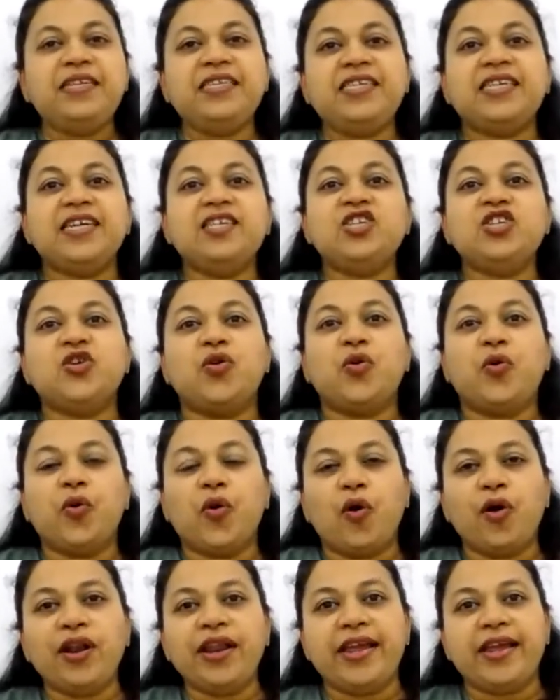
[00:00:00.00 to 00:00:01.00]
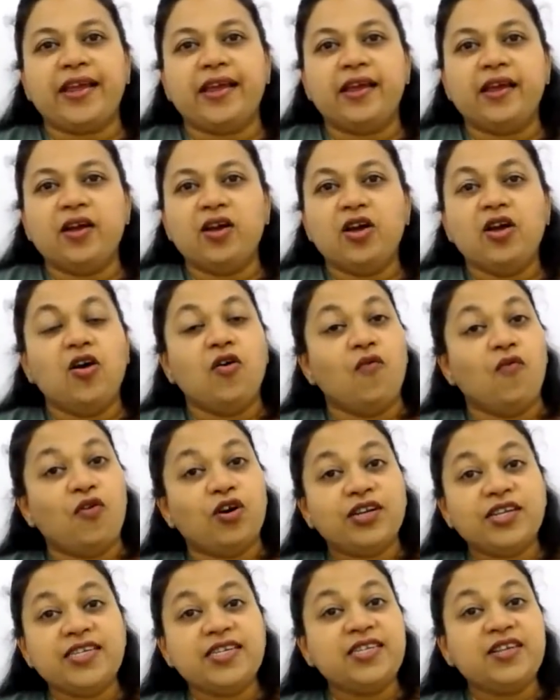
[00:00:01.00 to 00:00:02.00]
Once the baby starts
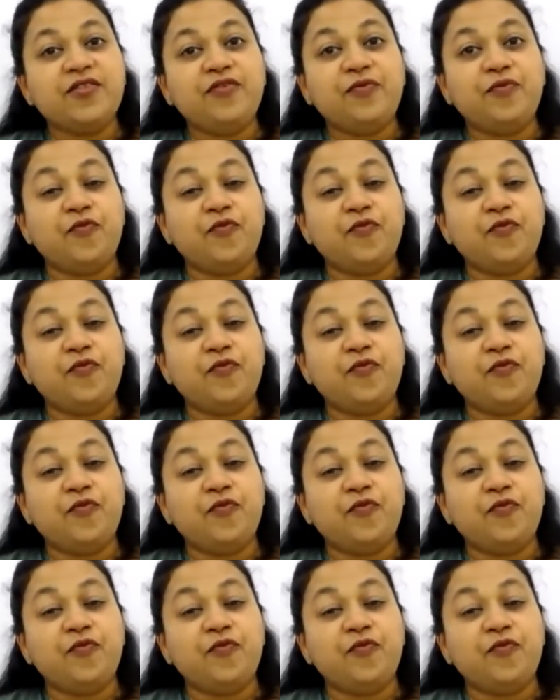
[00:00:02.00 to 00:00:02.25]
crawling,